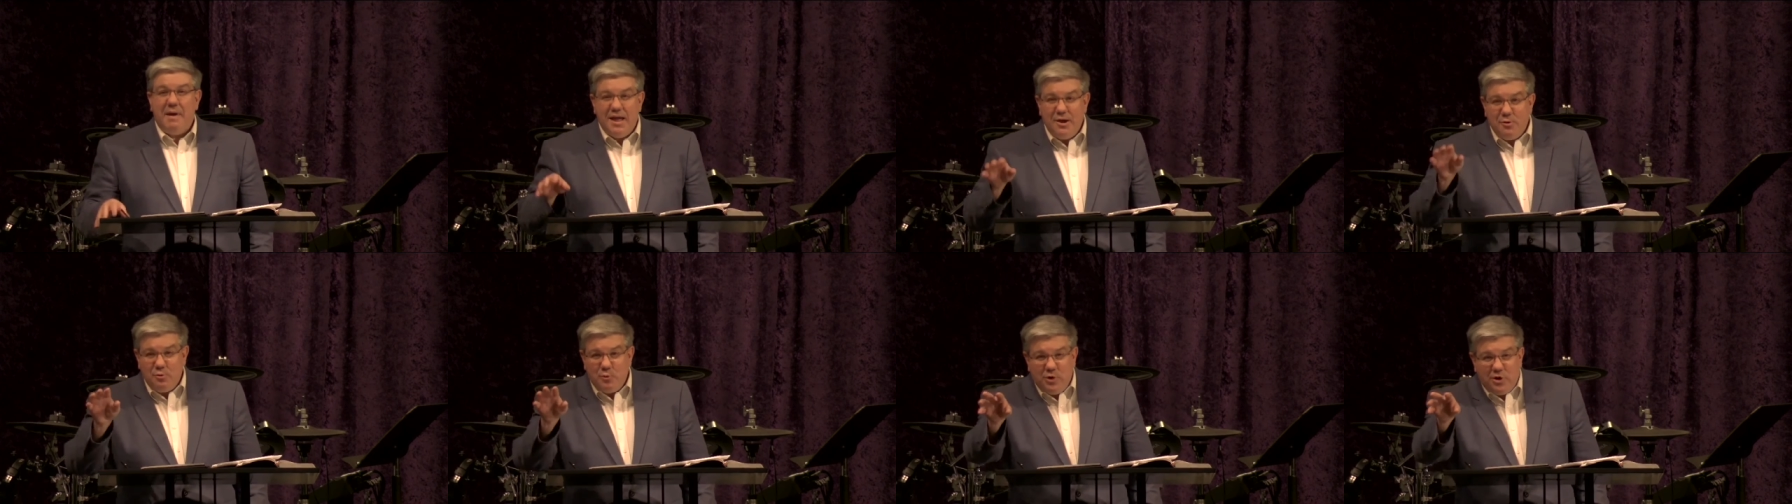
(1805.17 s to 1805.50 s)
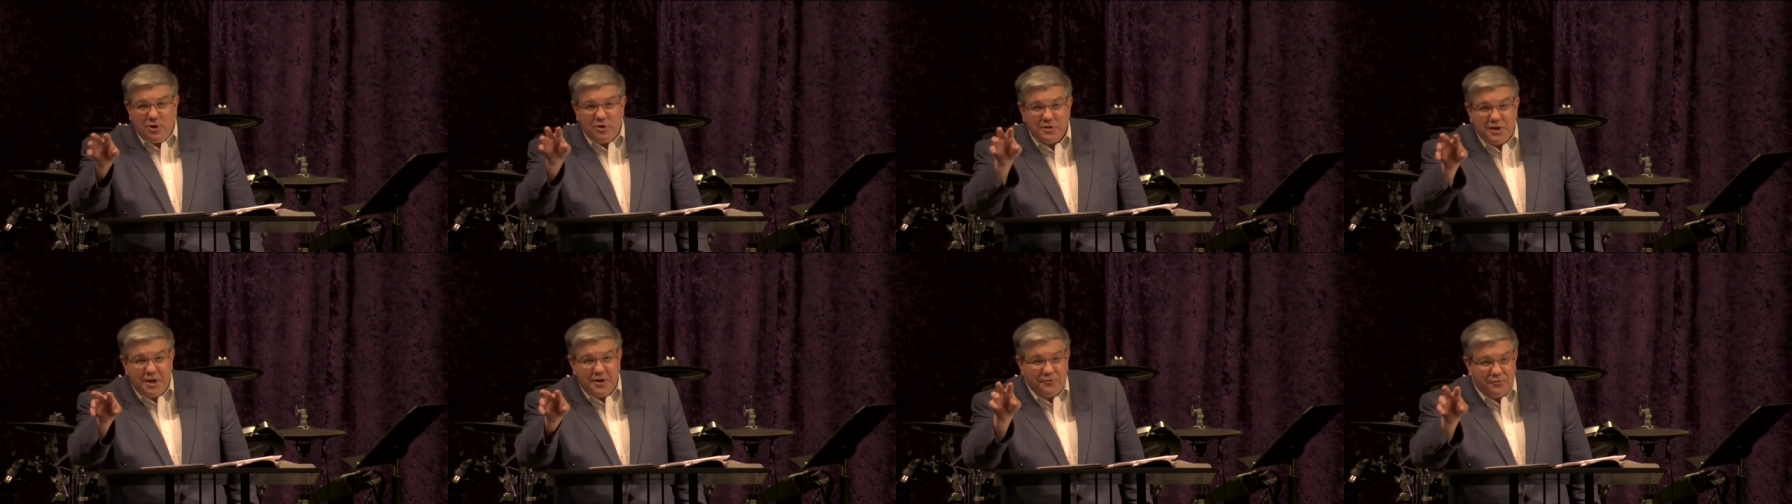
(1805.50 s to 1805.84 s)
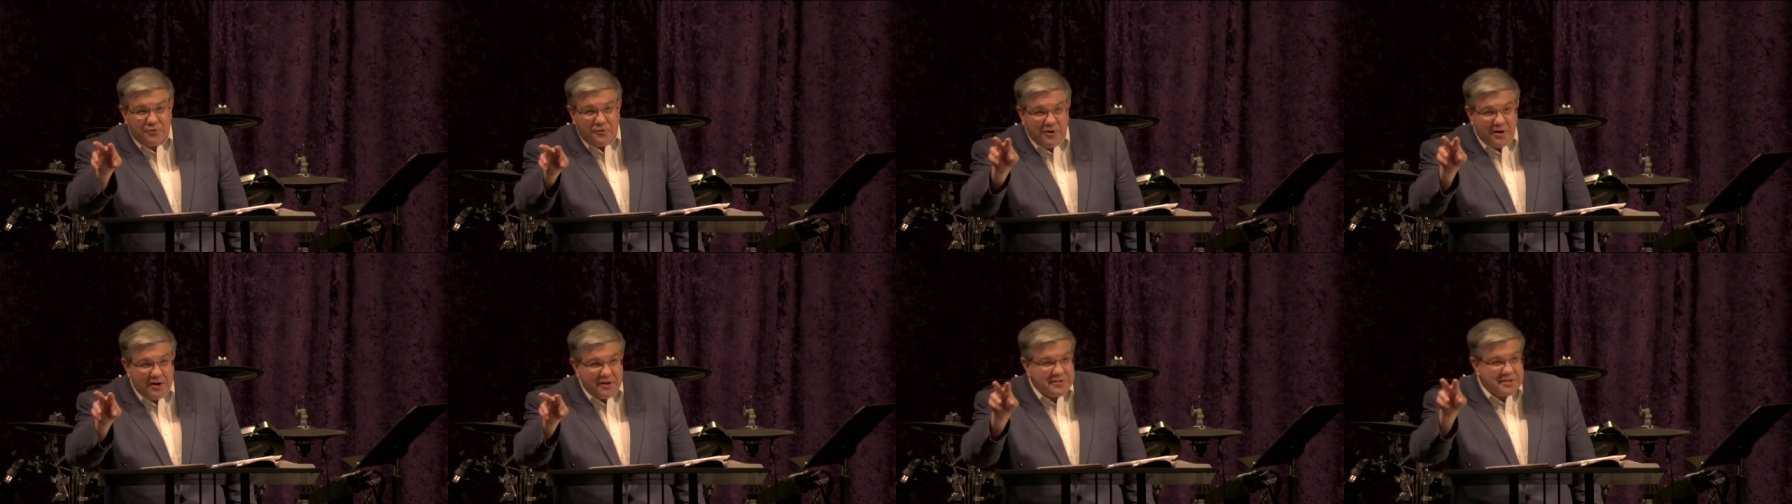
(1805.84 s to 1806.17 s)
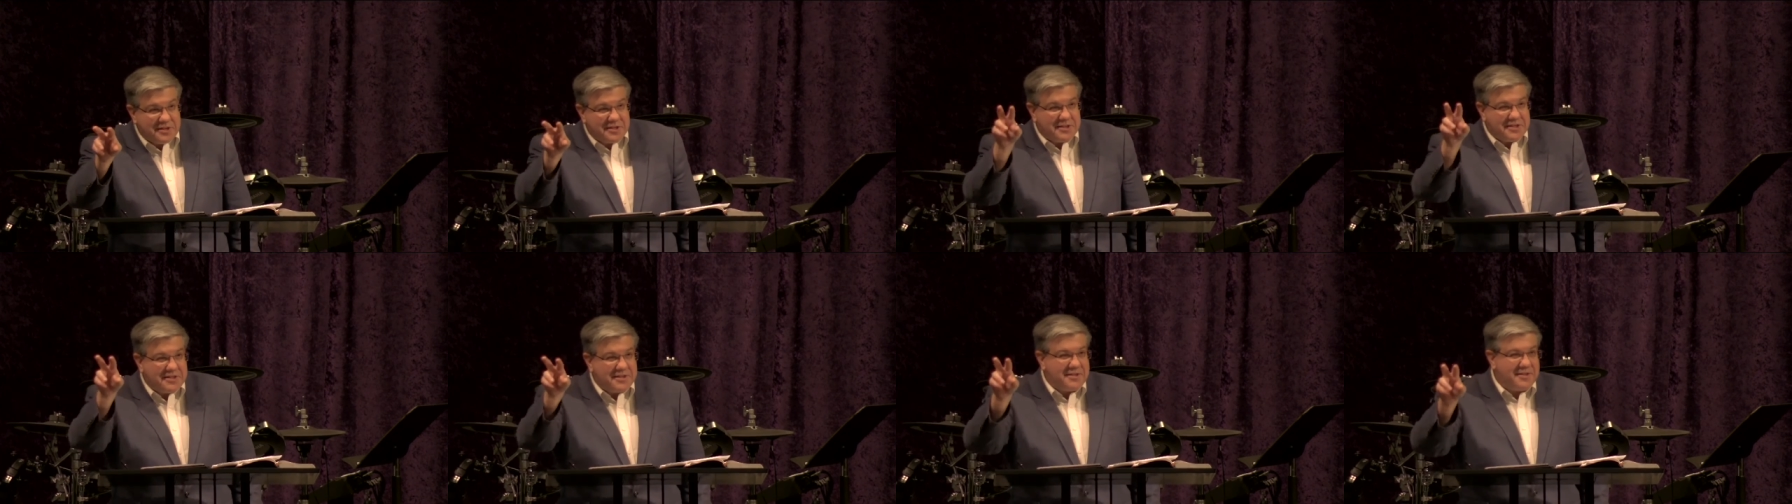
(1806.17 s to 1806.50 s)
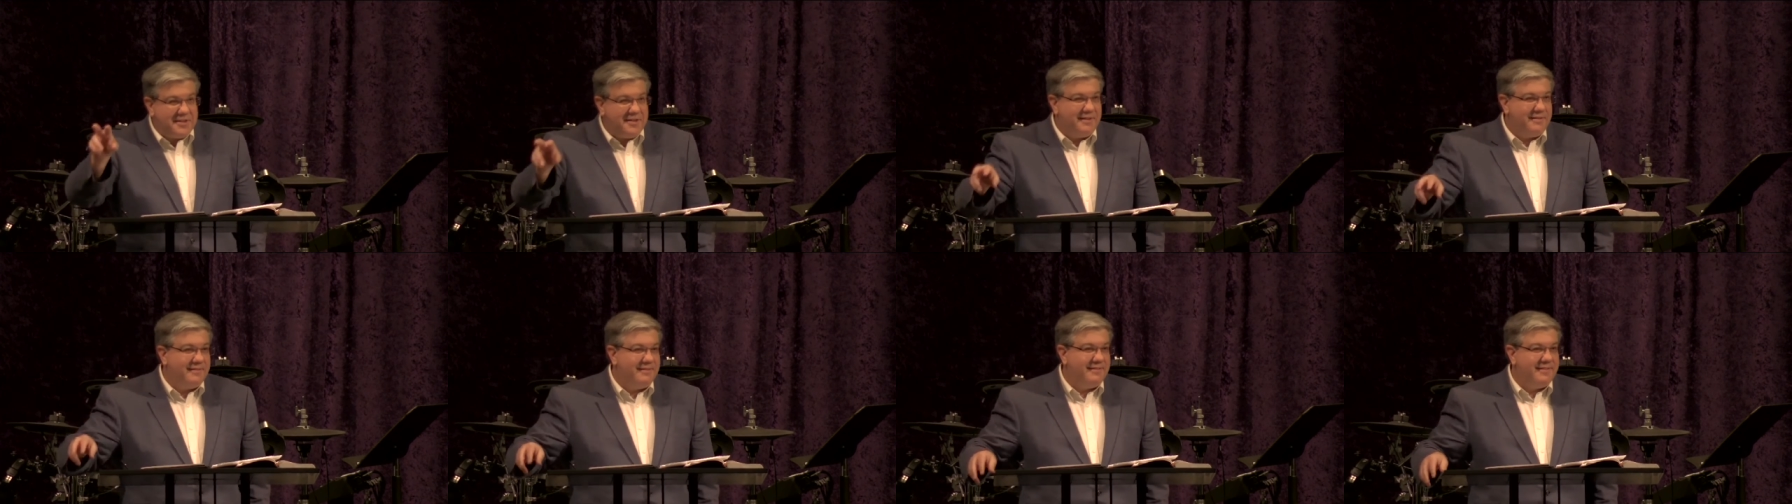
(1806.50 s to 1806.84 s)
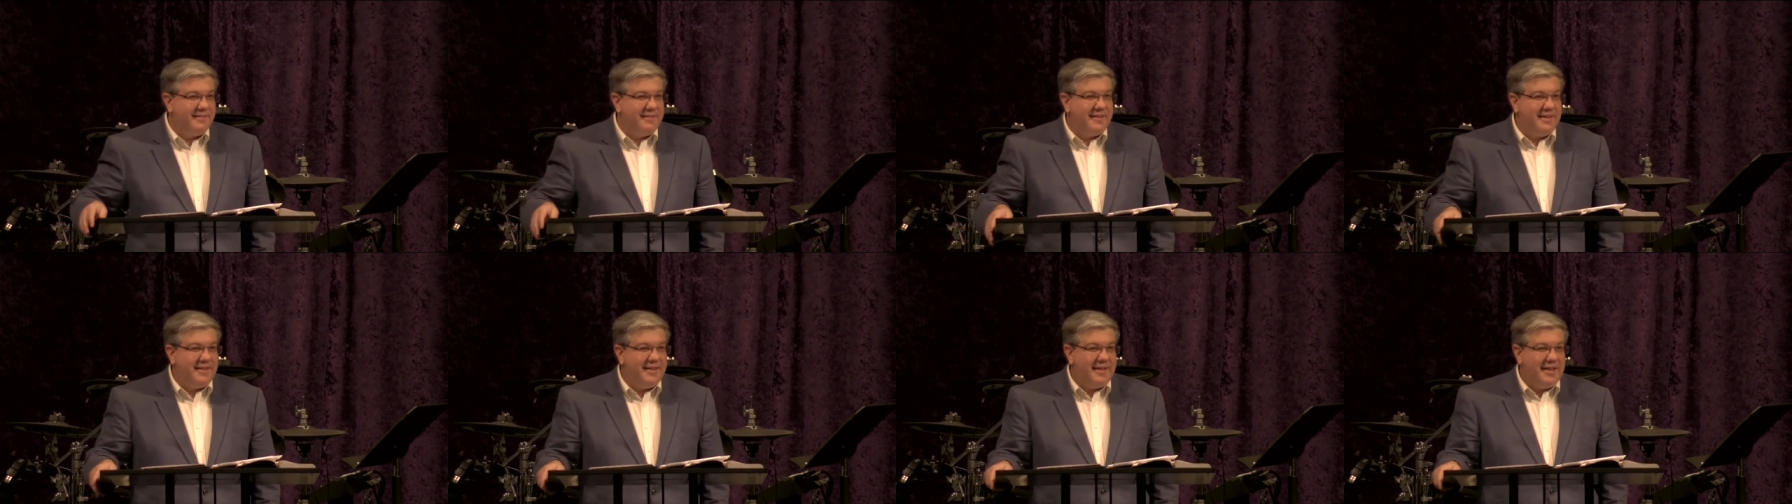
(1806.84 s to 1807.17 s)
Made a real difference
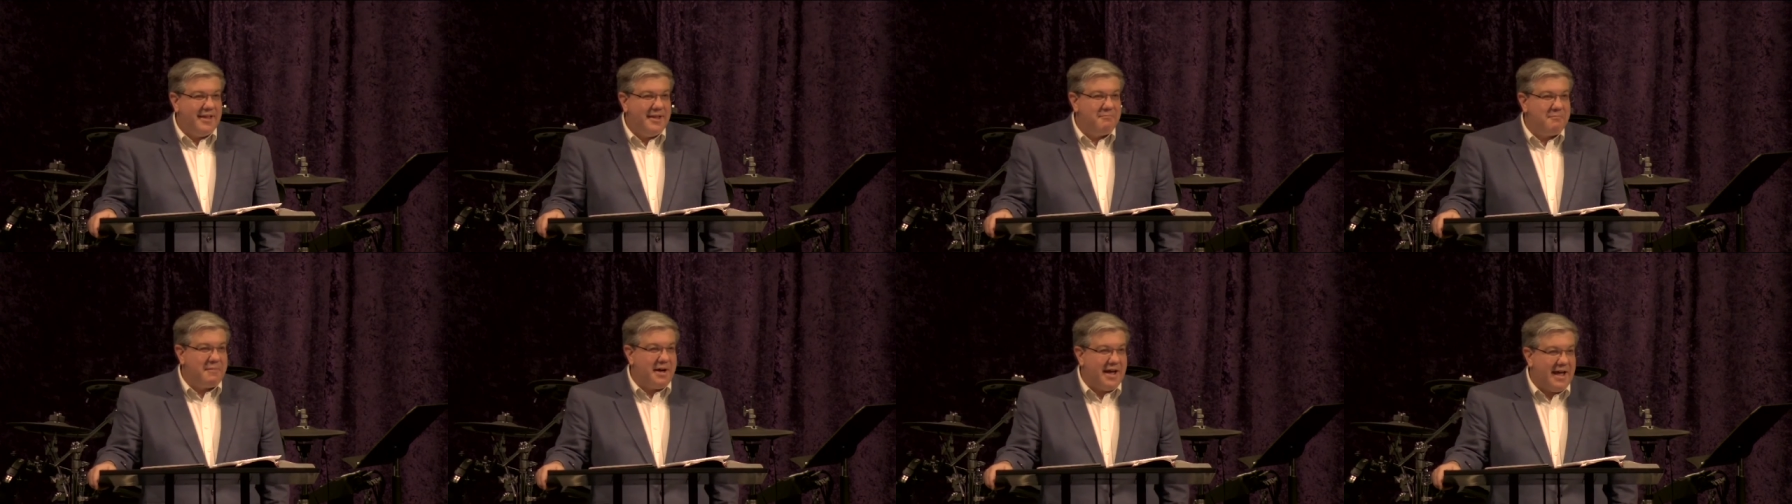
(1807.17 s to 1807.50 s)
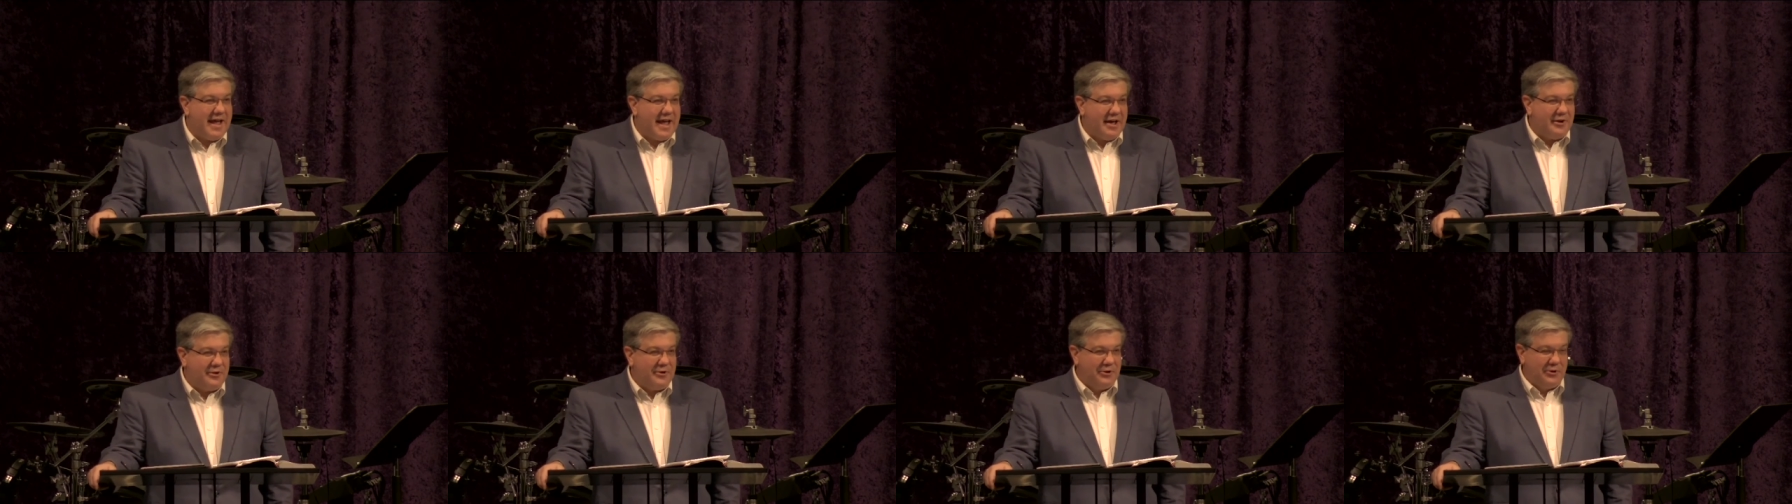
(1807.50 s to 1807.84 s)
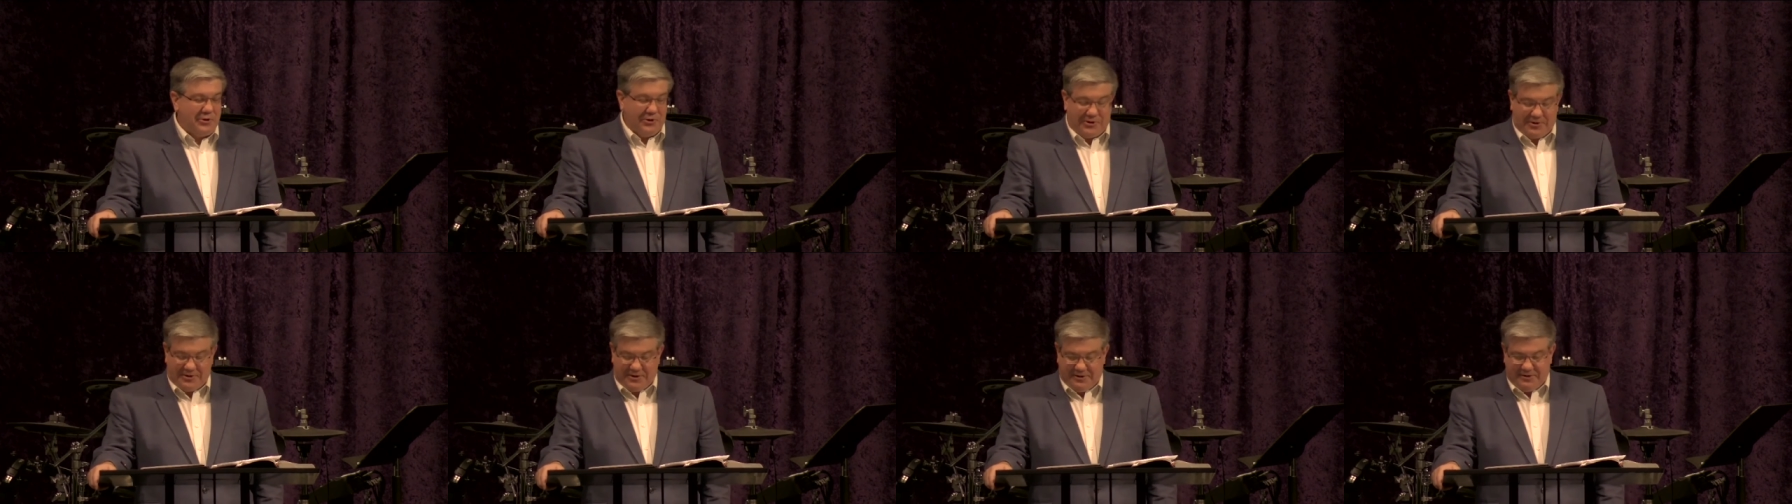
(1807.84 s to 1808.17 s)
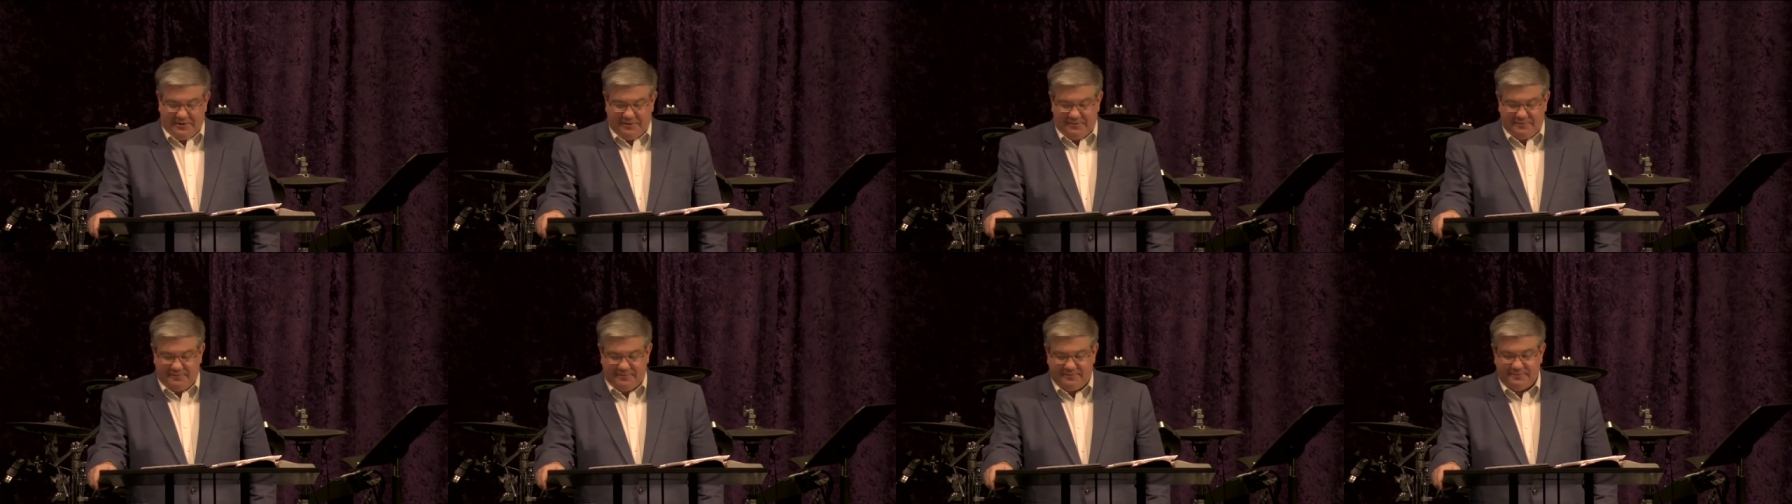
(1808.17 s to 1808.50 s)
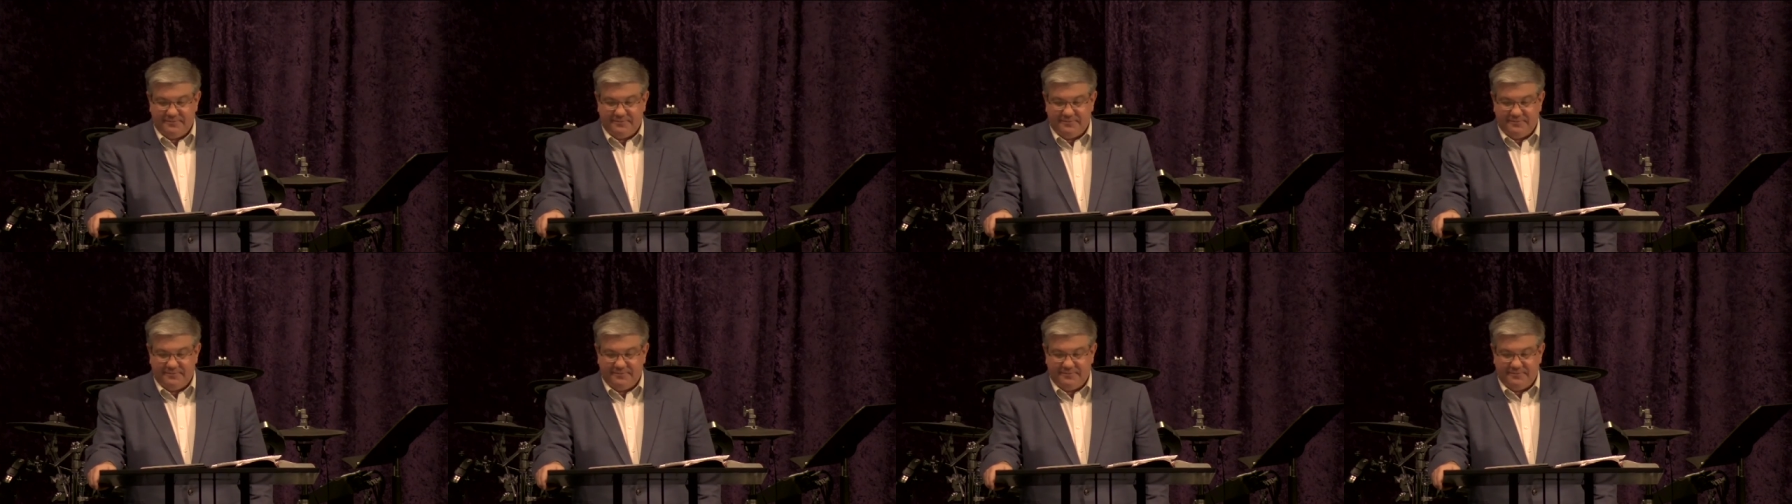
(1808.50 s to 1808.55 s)
in my outlook.